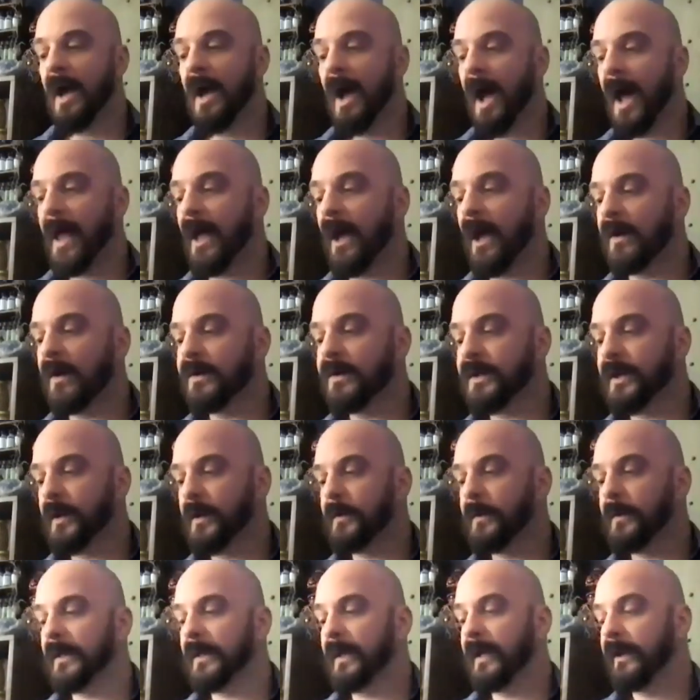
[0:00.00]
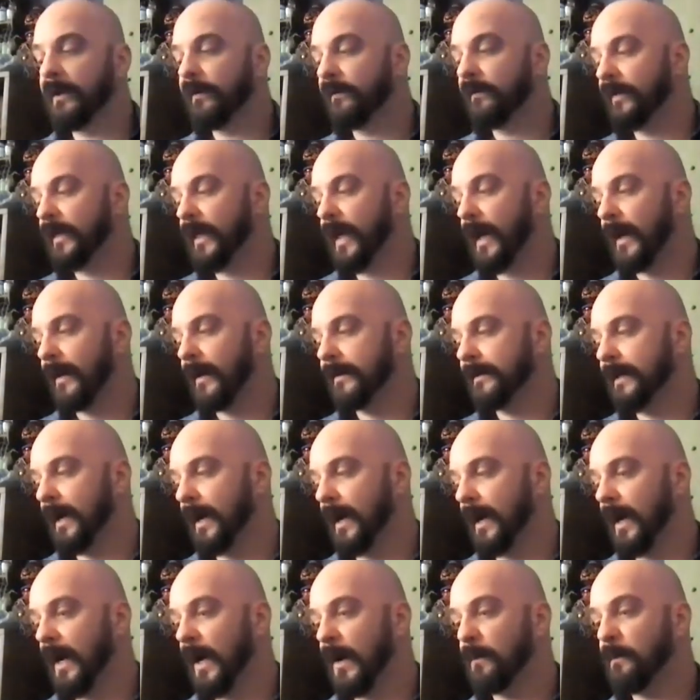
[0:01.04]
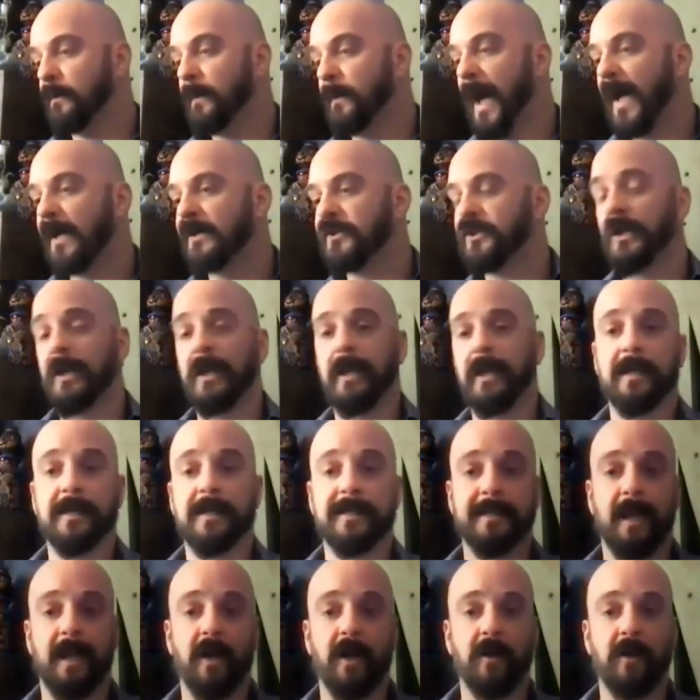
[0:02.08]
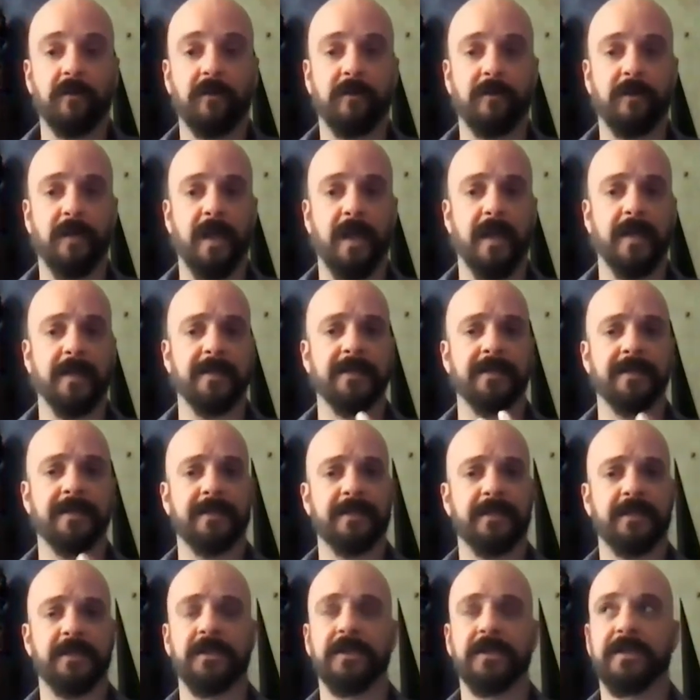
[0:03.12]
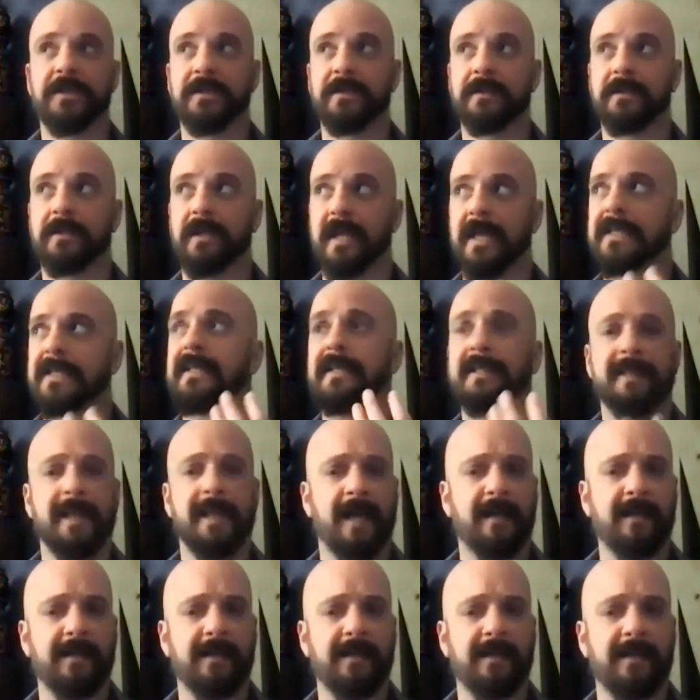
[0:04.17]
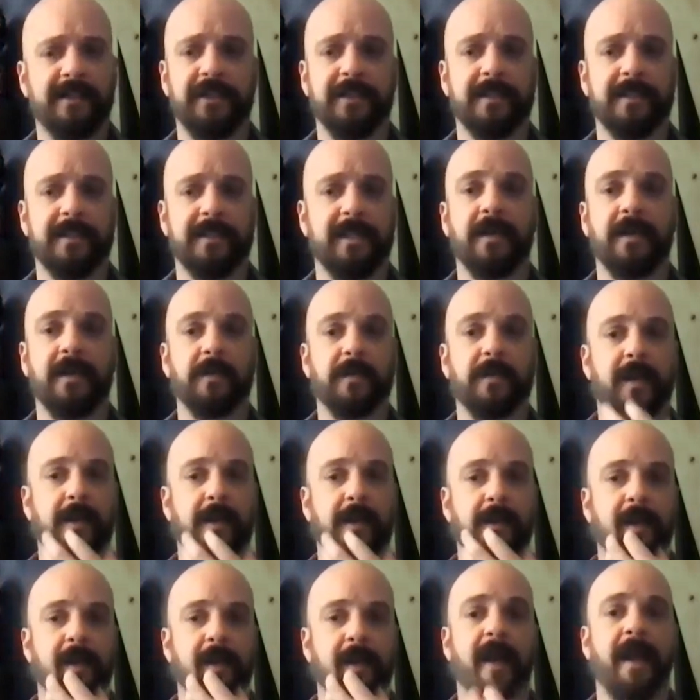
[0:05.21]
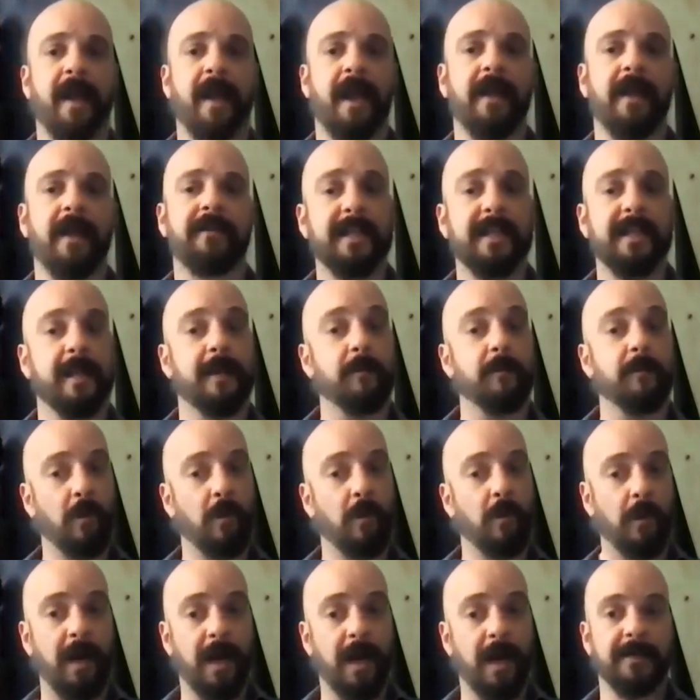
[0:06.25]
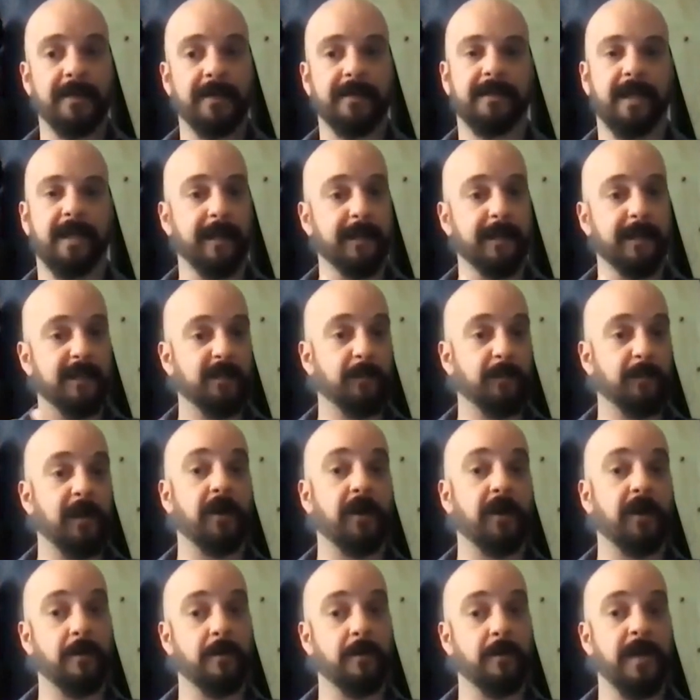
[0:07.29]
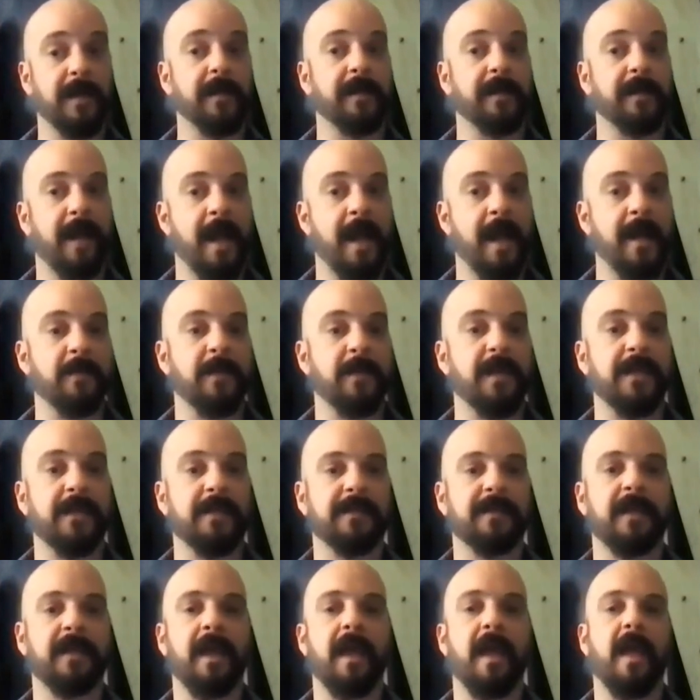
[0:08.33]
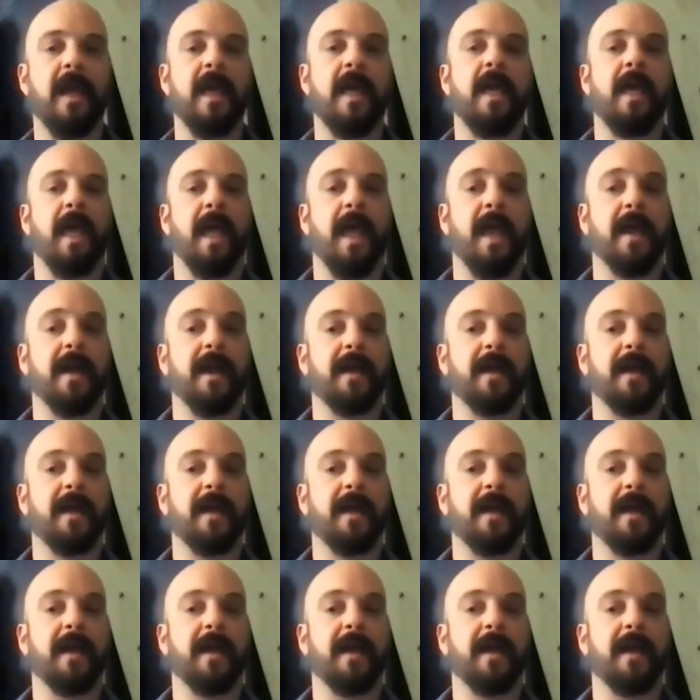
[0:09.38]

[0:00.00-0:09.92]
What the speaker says: I also believe that magic itself is intelligent. I don't think I see it more as like a spirit being an animist, and